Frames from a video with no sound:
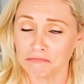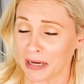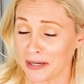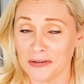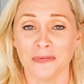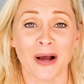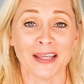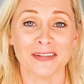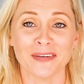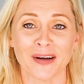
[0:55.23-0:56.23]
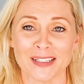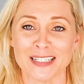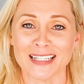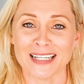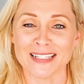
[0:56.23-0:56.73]
I don't know why you'd be
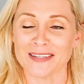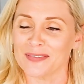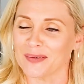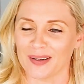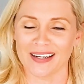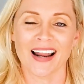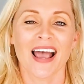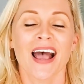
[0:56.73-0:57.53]
watching these if you weren't,